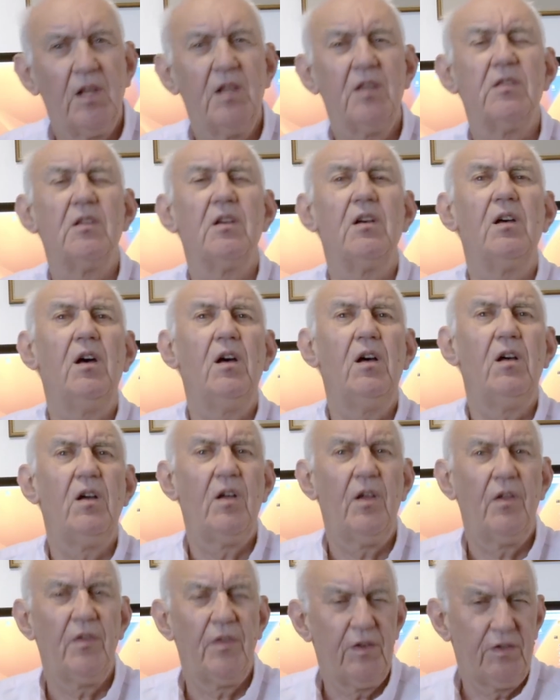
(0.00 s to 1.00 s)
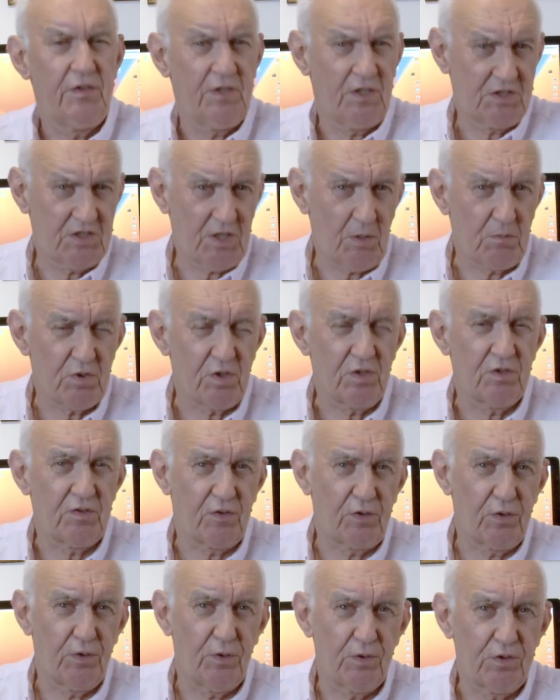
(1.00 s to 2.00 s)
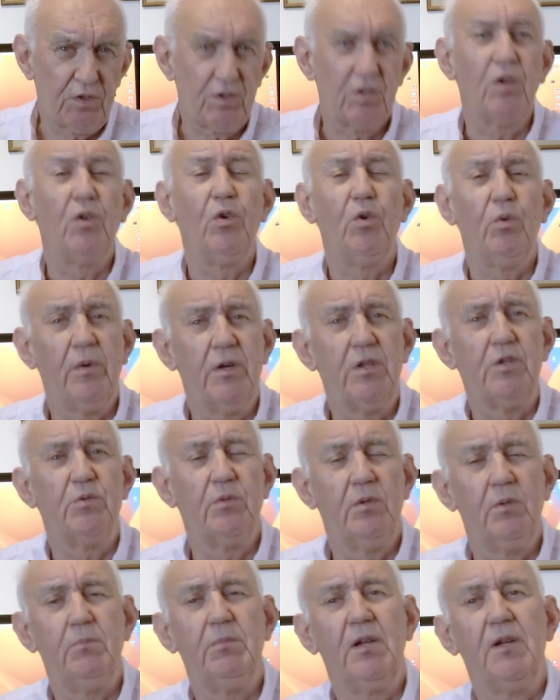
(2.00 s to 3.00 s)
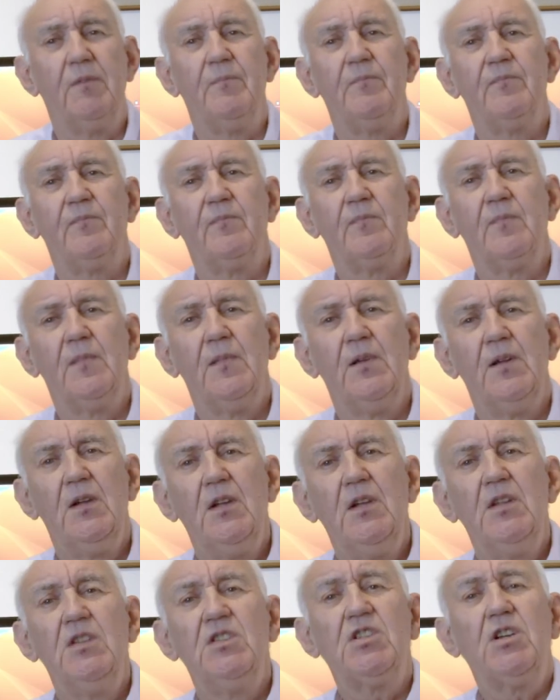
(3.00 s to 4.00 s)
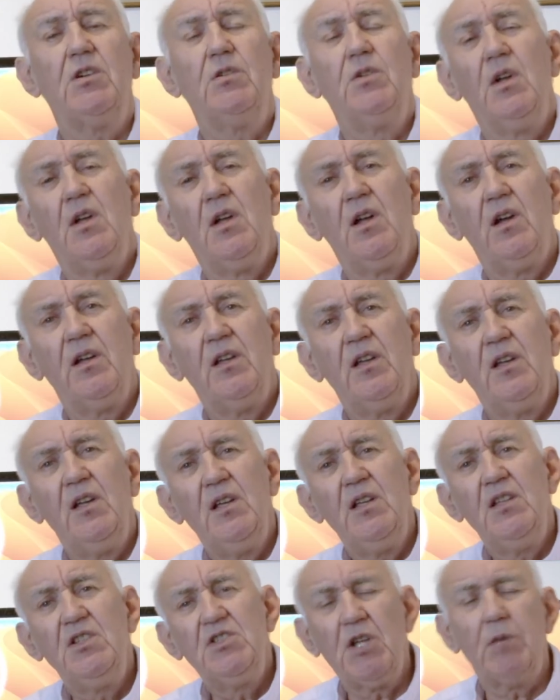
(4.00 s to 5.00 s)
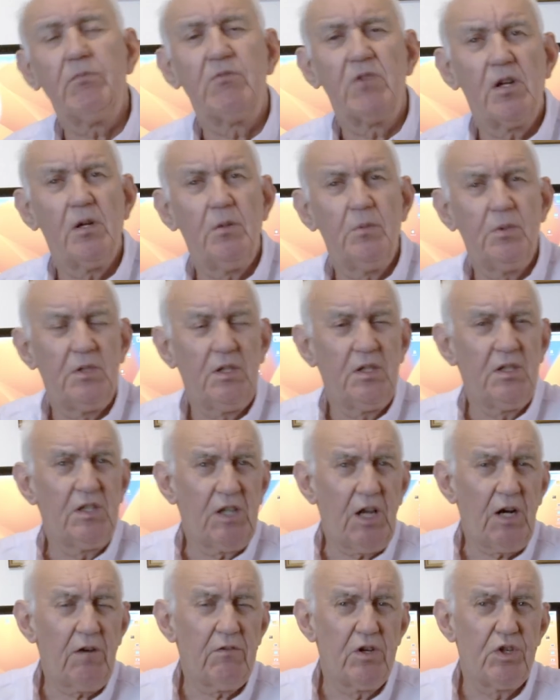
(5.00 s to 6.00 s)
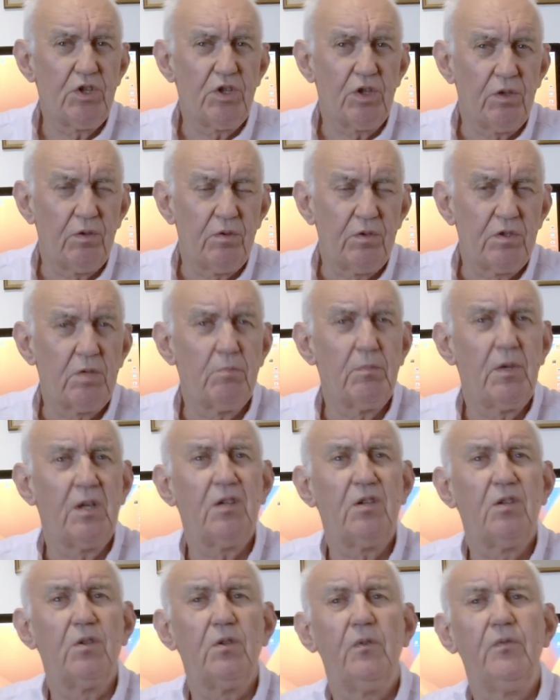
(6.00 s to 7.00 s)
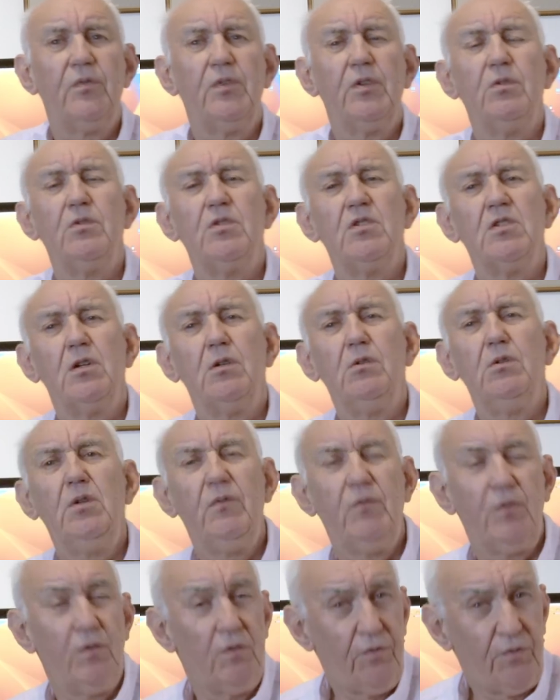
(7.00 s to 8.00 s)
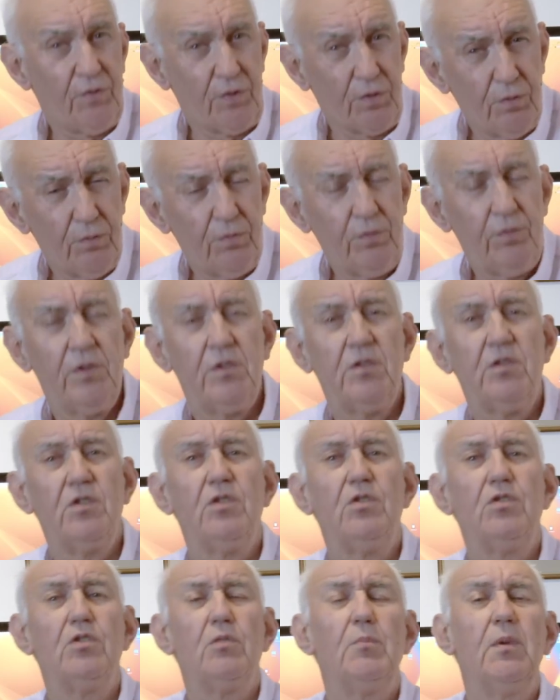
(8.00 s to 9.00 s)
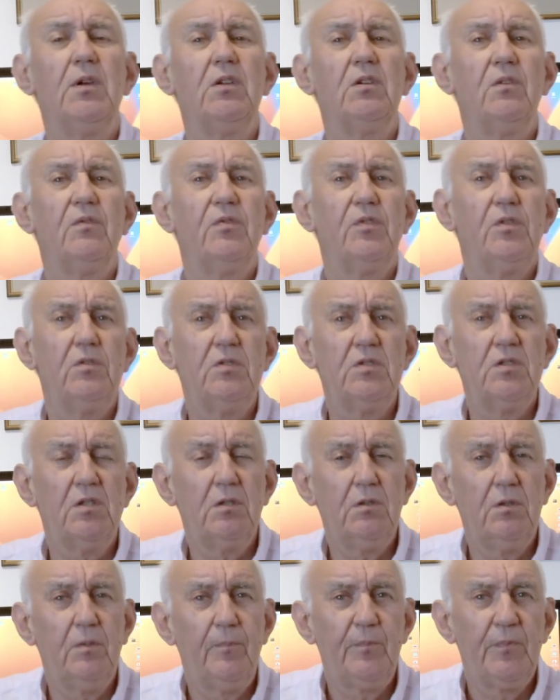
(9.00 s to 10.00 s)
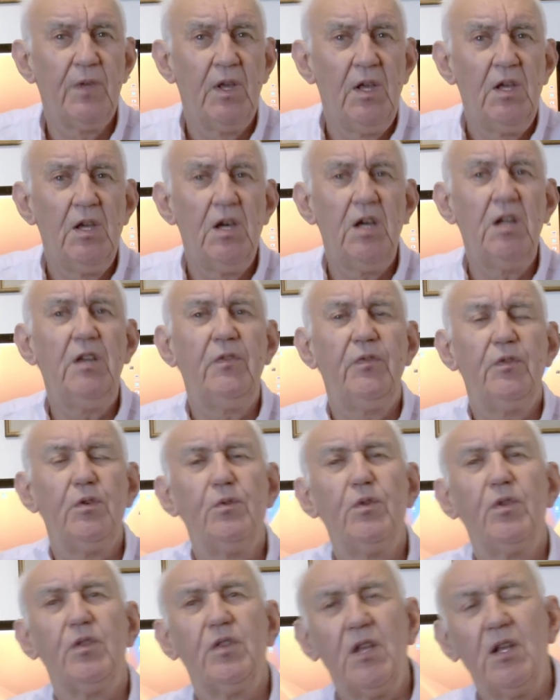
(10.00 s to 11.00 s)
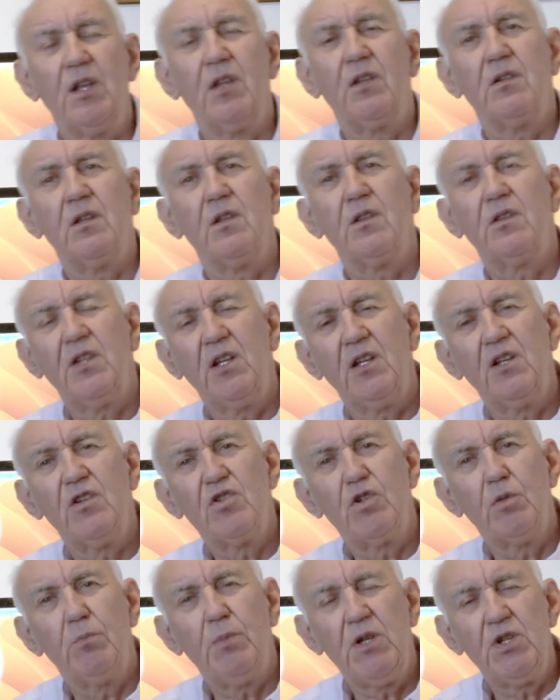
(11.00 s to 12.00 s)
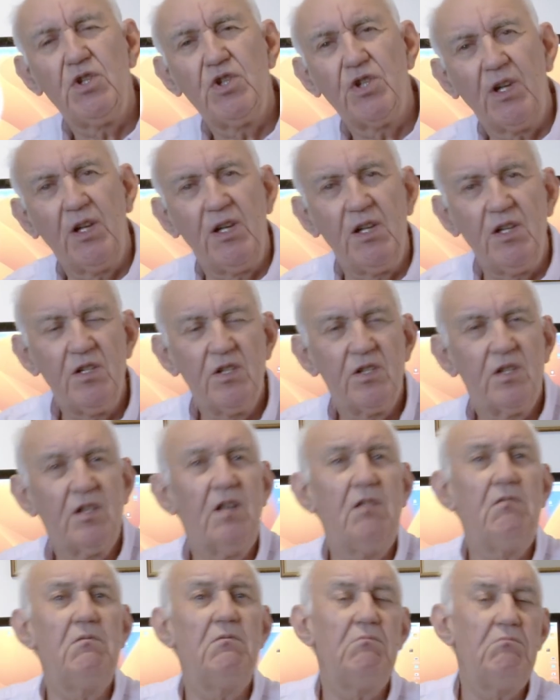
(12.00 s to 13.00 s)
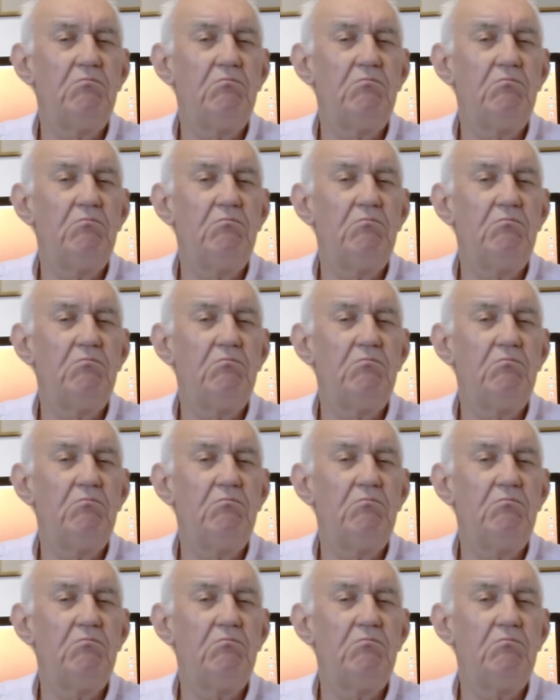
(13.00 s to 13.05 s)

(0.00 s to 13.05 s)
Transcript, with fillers: There are the exceptions, of course, there always will be. So, in summary, I would encourage you to make your views known if you feel that you should make your views known. And if you think that things should be changed, then